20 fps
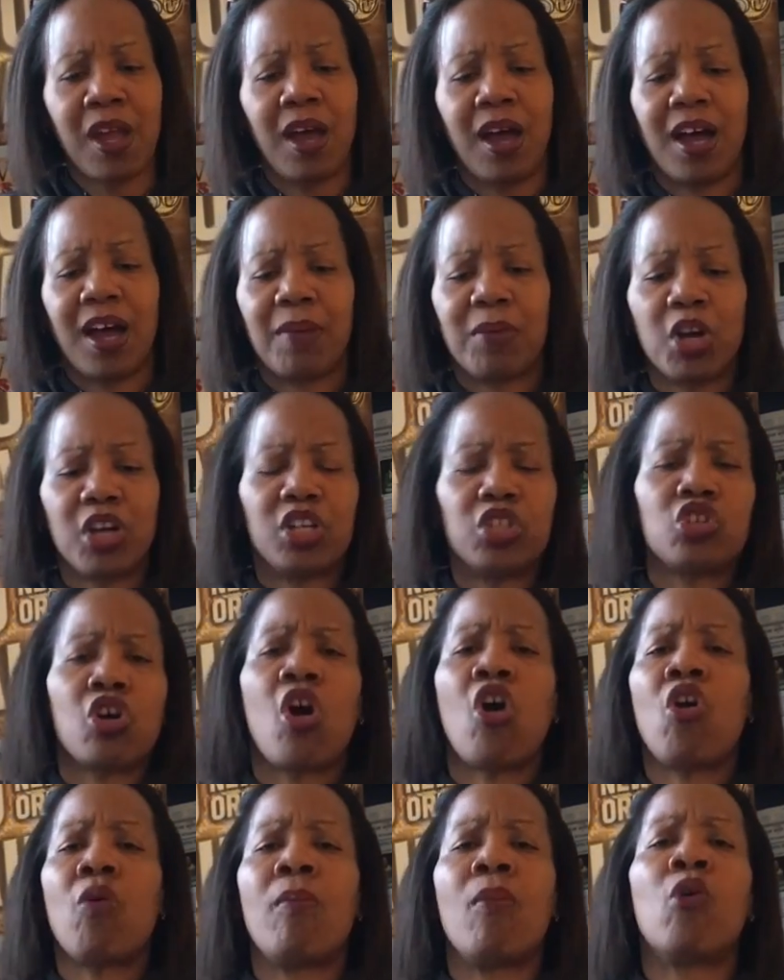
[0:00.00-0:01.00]
I'm going to
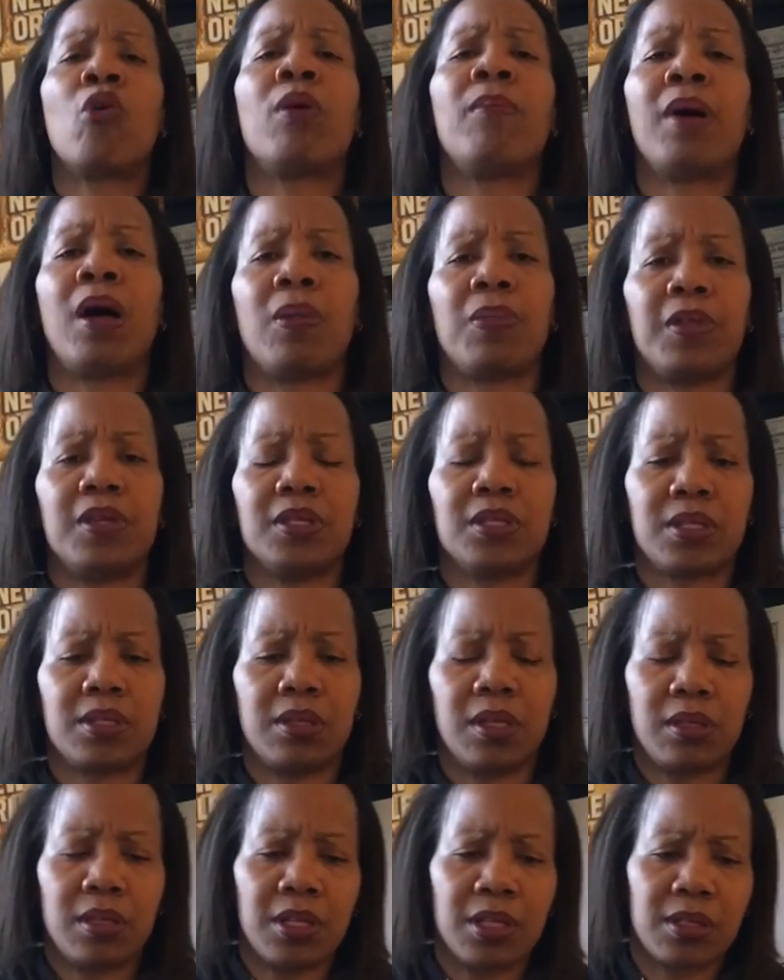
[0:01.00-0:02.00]
talk more about this
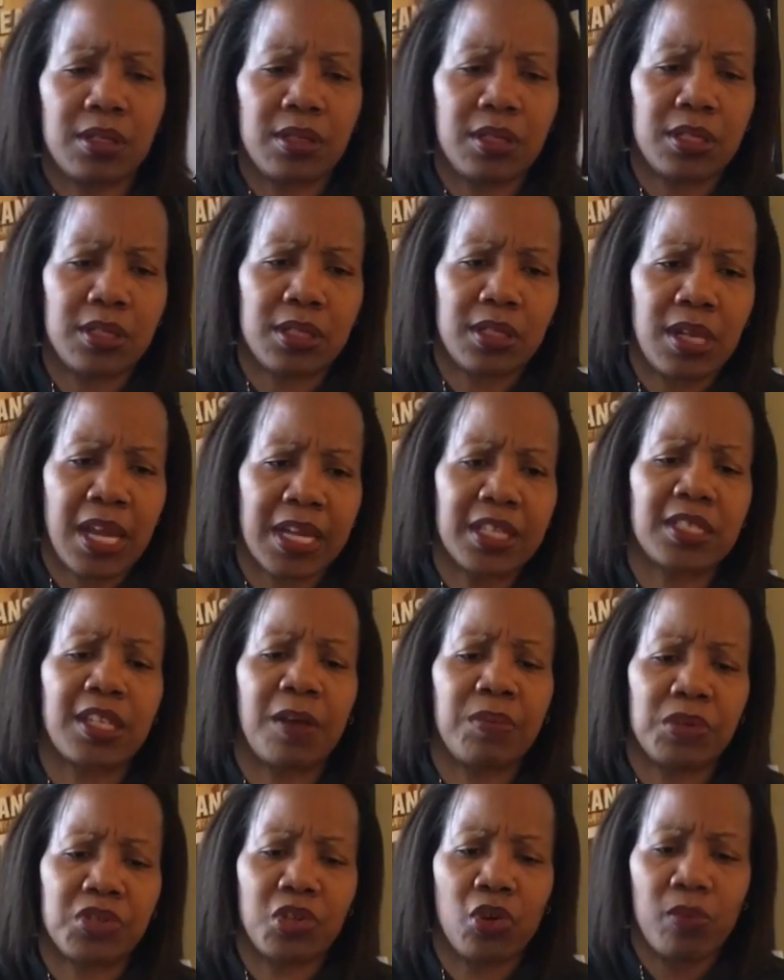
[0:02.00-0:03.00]
this this next
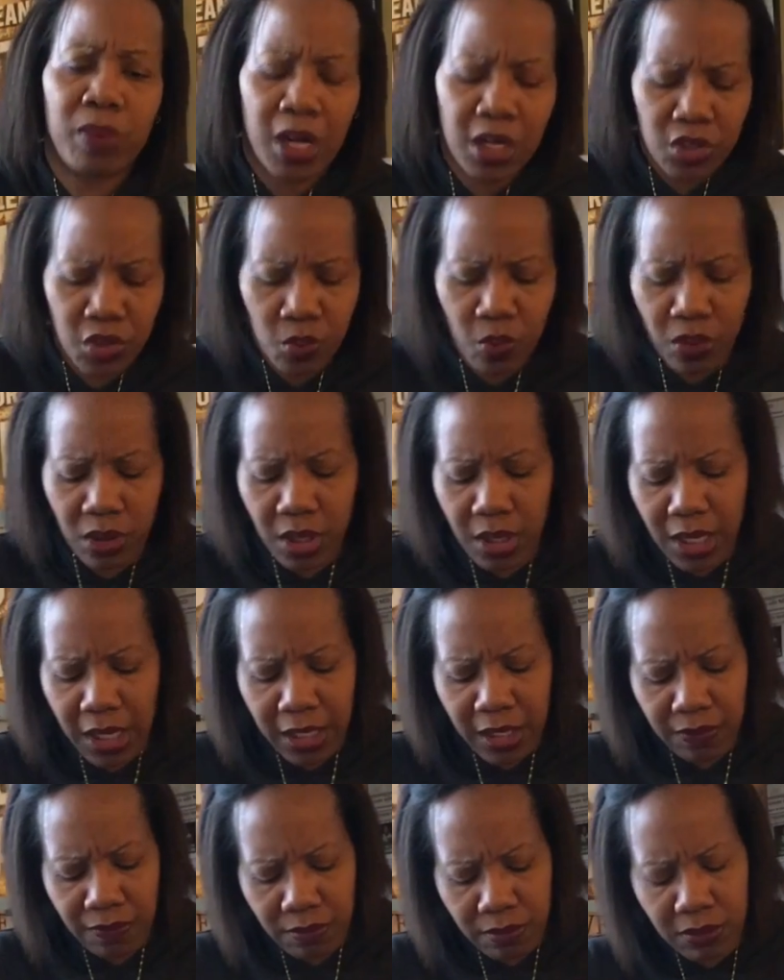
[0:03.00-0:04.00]
episode, but I just wanted to kind of
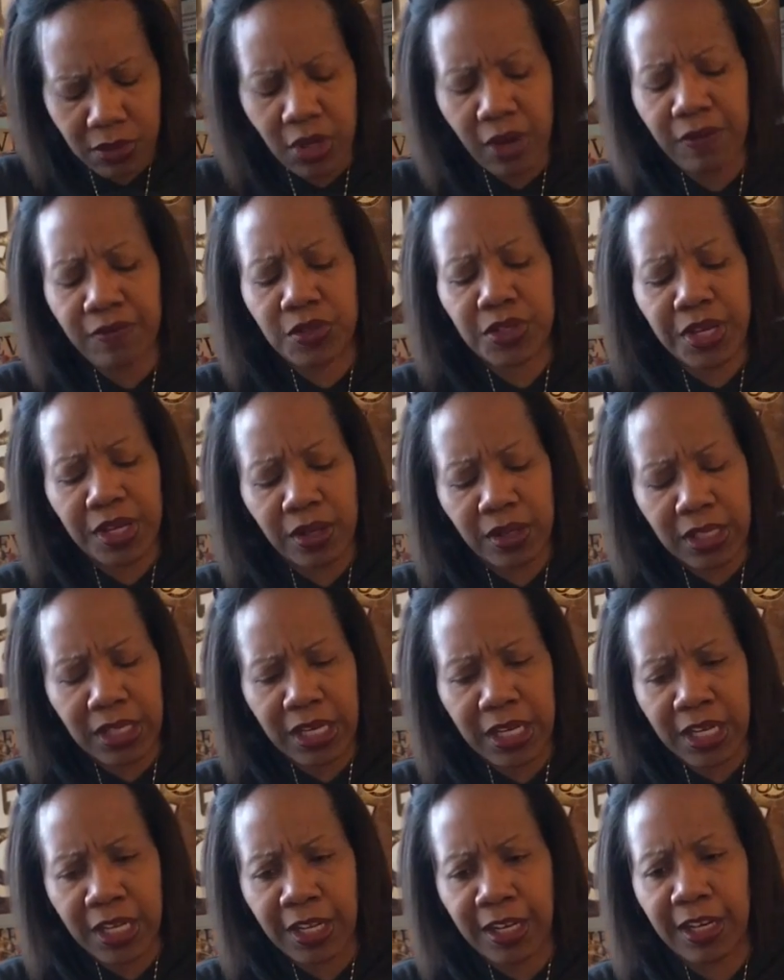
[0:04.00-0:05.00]
dovetail it in,
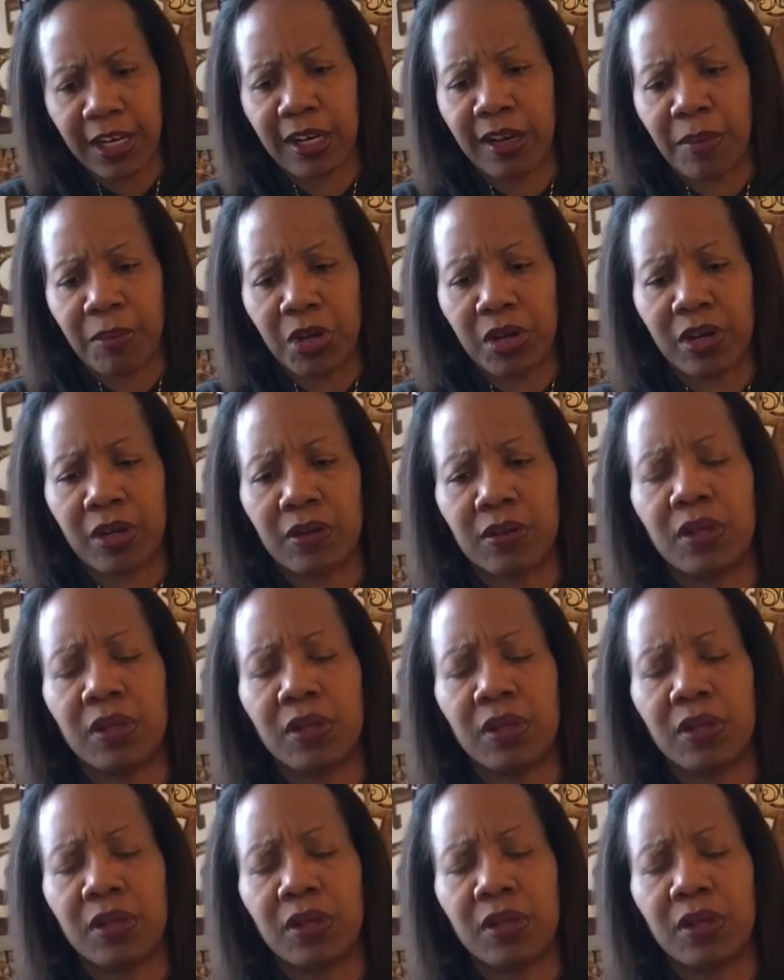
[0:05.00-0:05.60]
and I'm going to